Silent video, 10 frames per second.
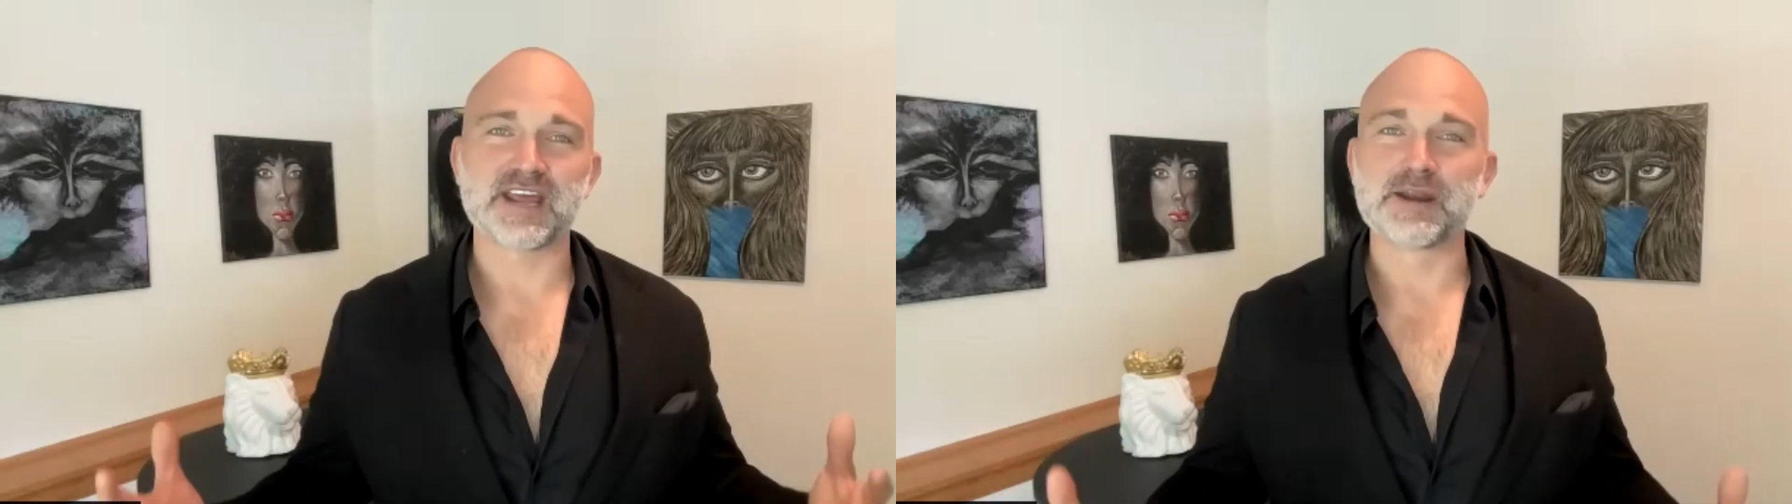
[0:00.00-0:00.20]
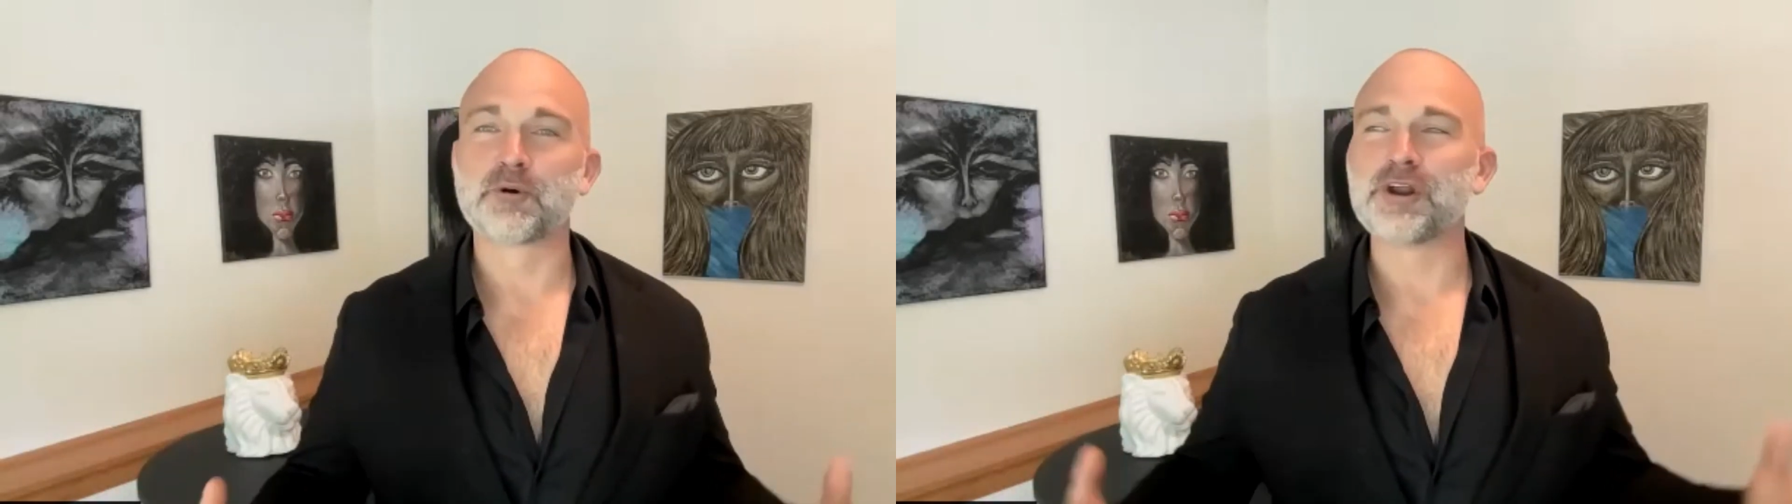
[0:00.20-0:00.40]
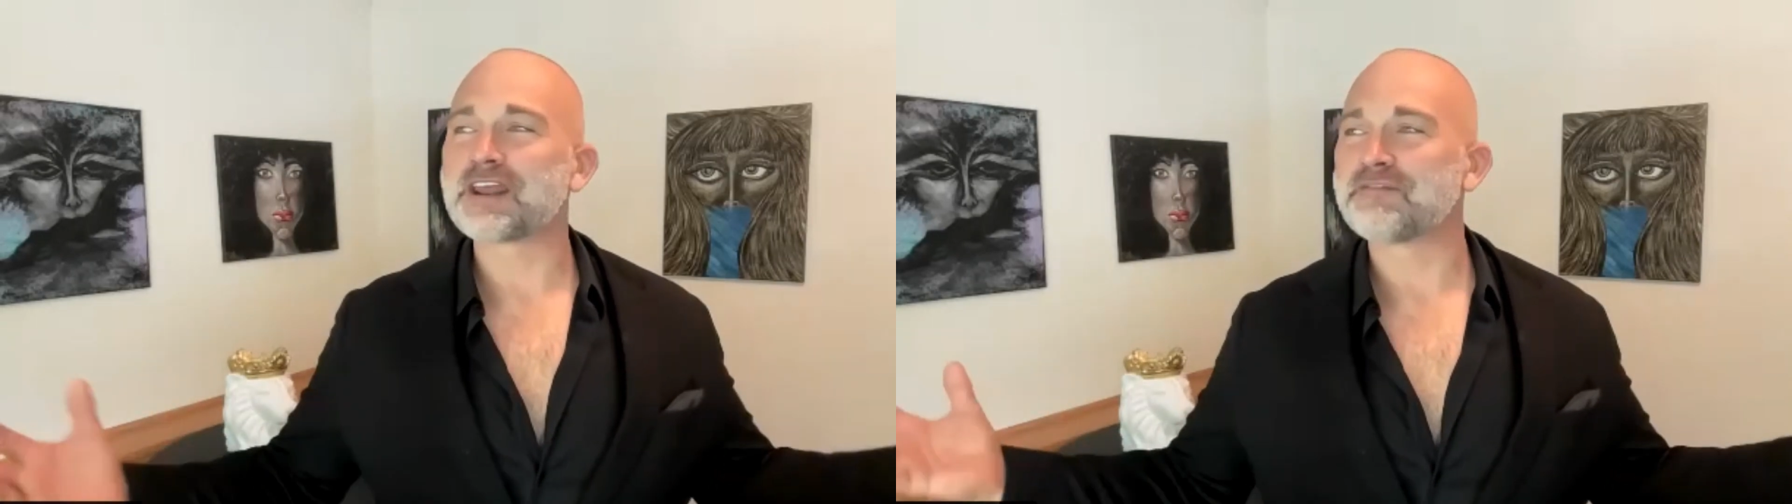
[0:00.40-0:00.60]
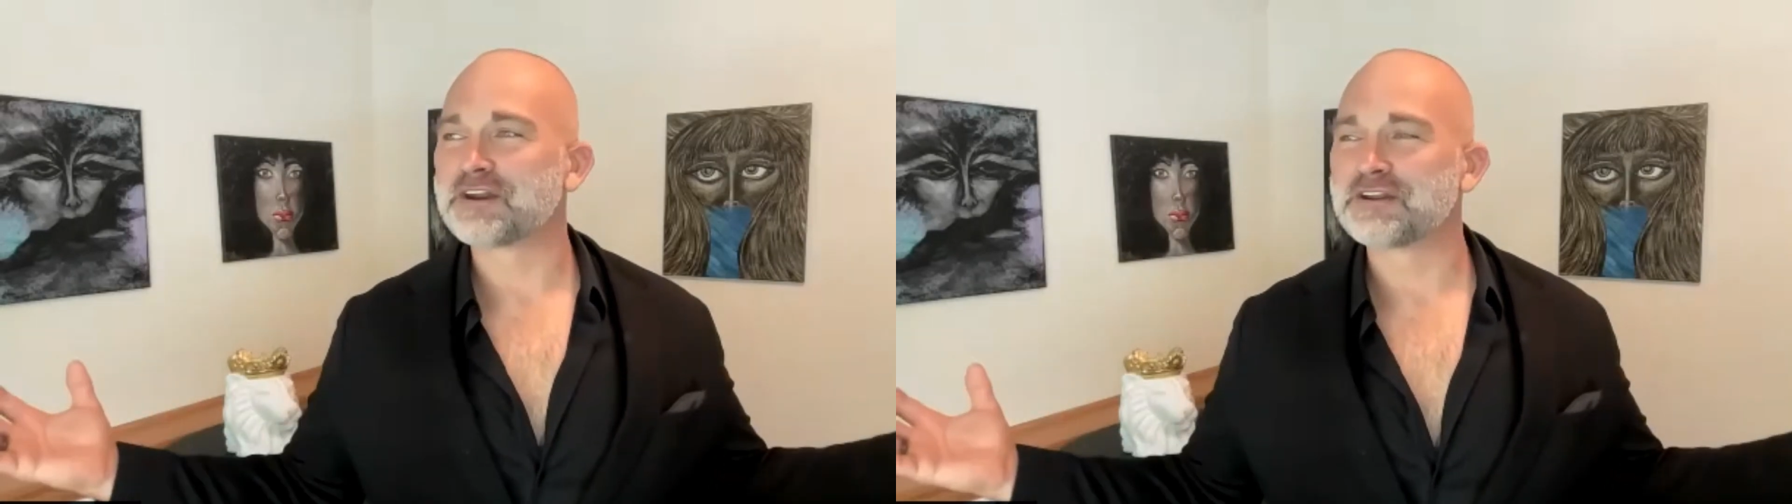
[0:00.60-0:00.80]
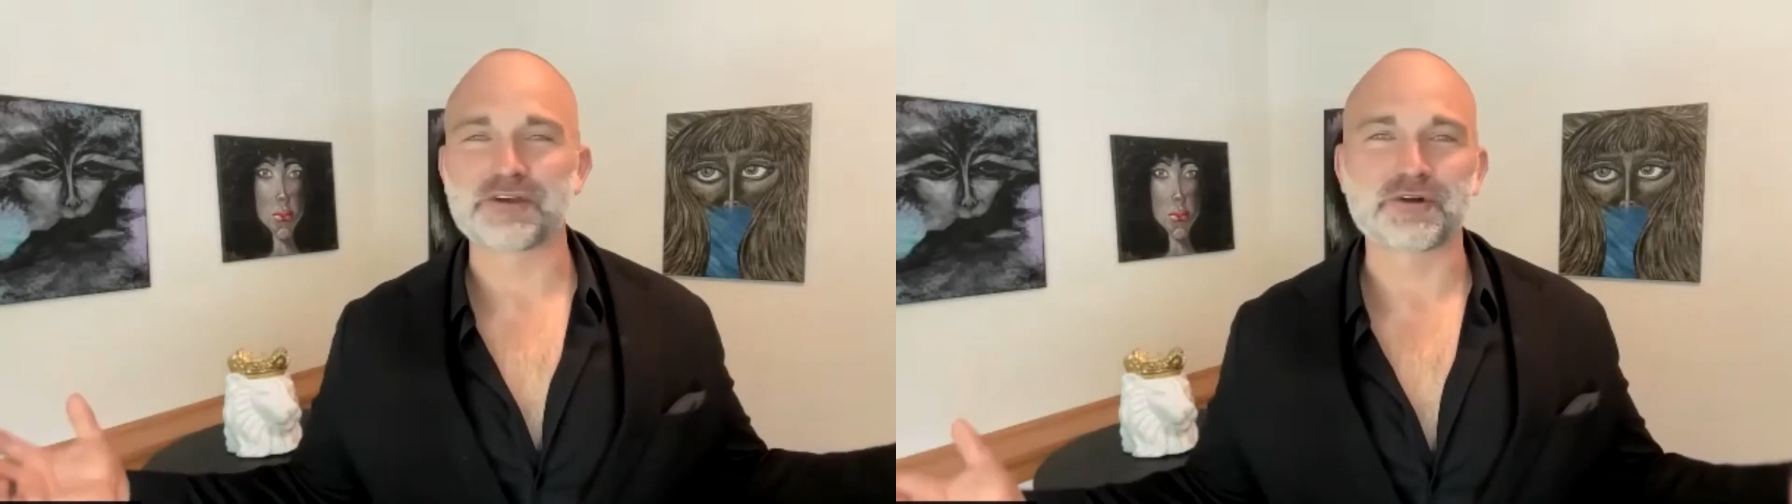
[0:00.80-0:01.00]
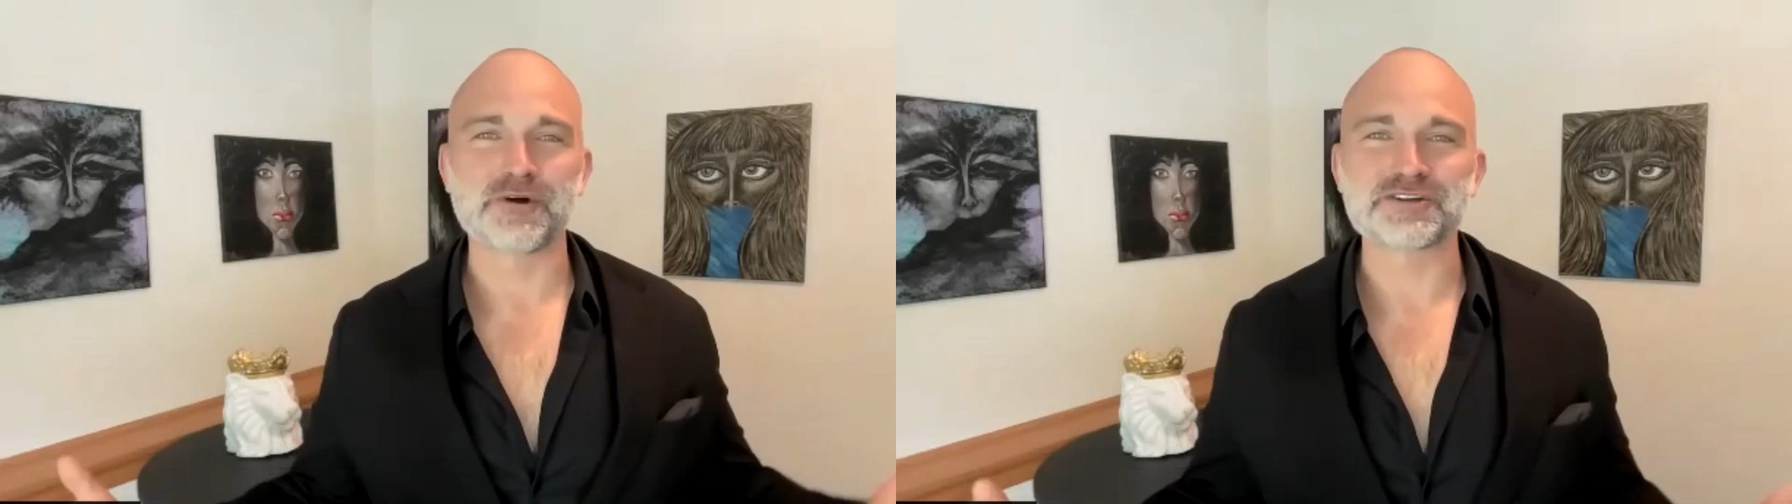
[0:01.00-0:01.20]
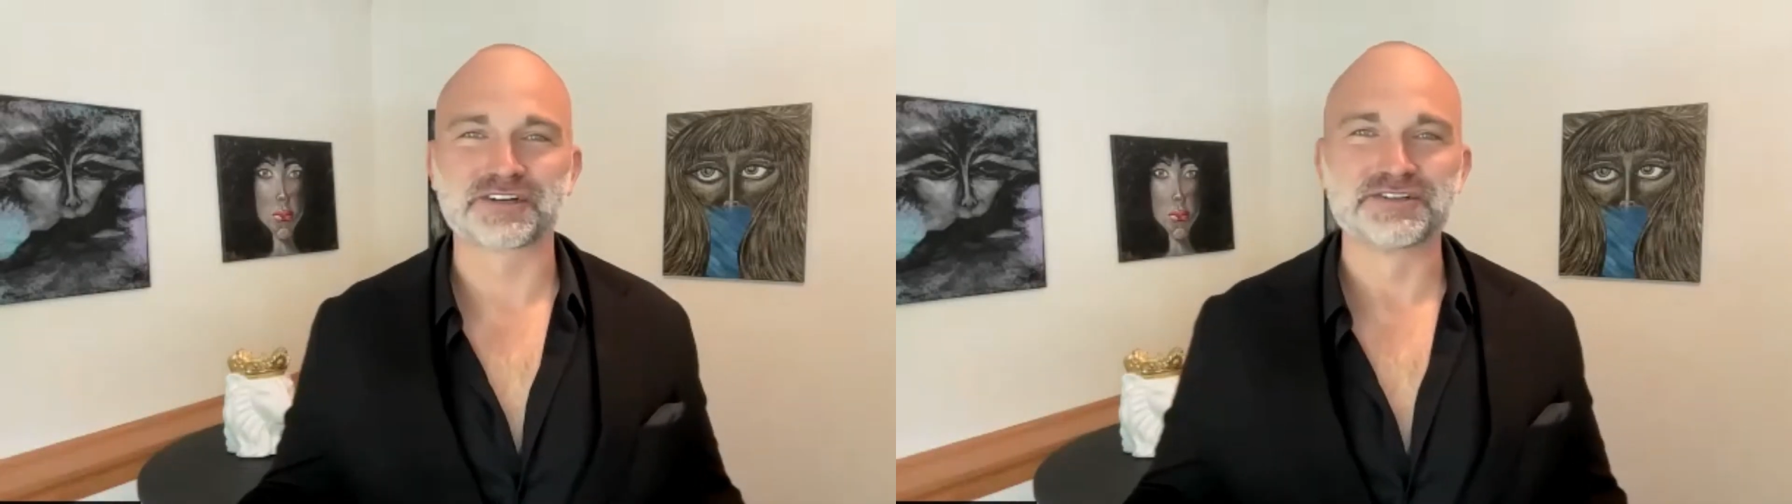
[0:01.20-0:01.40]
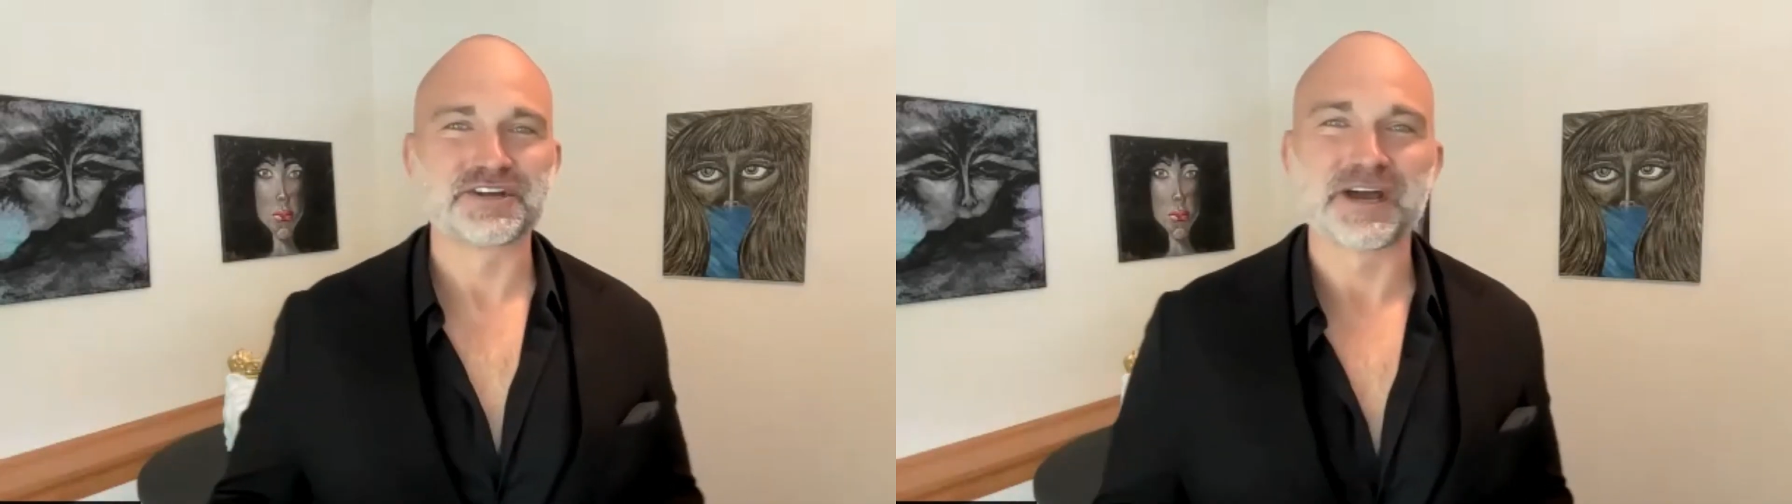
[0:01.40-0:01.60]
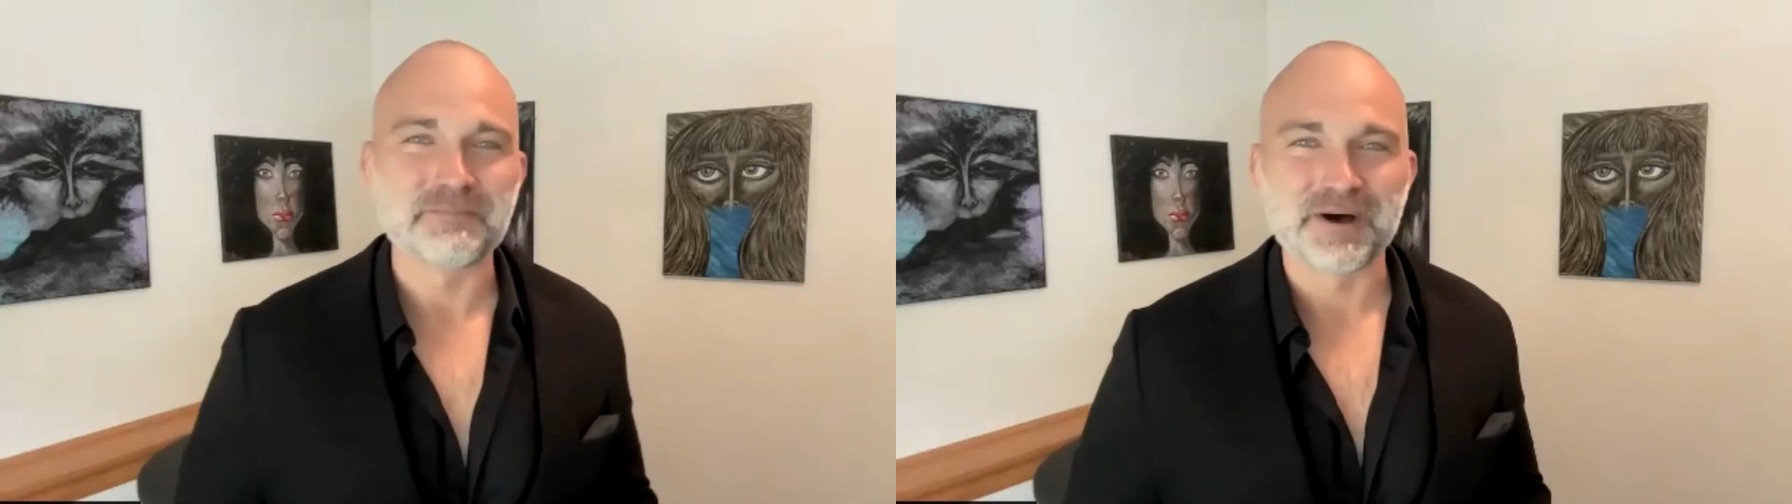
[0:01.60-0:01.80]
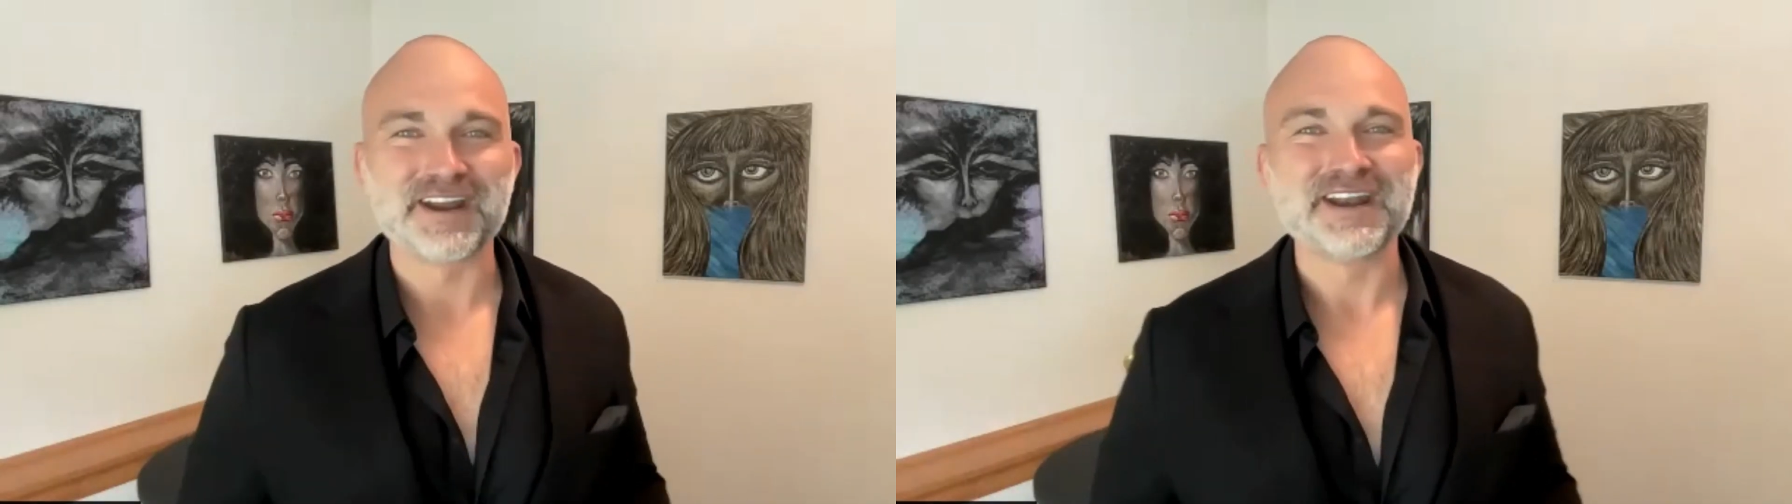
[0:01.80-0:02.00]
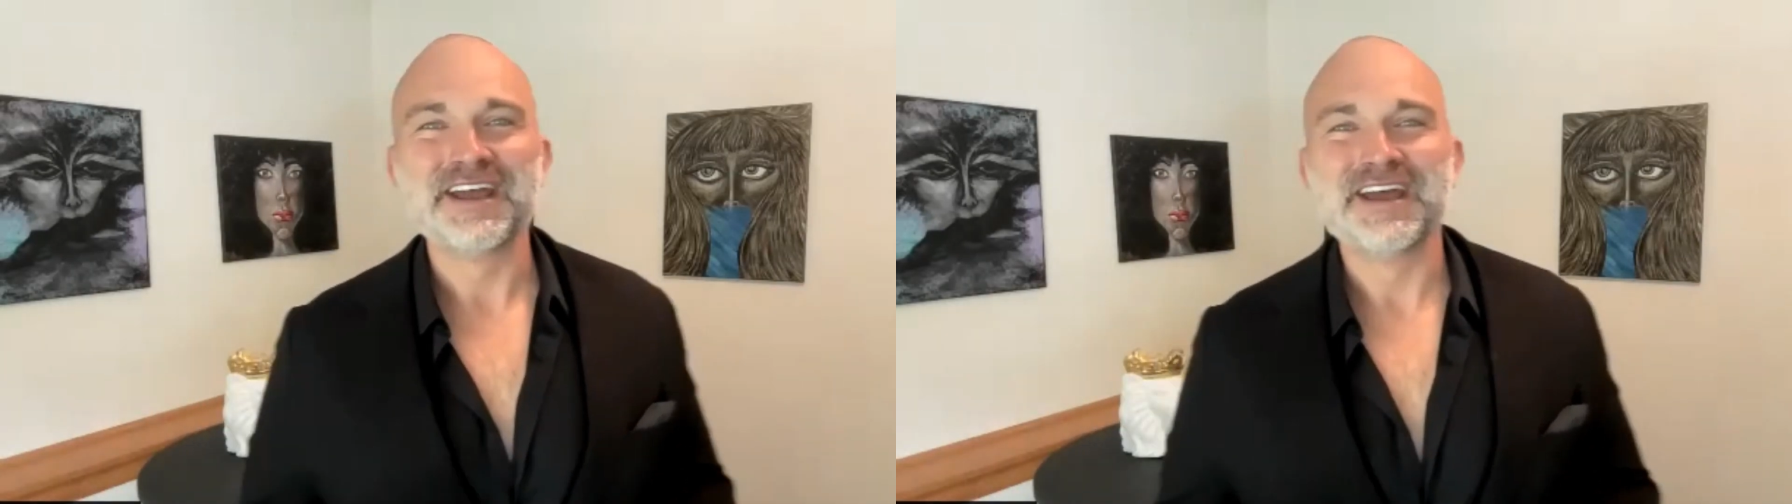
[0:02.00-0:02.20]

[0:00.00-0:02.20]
and we're not even into the question yet, but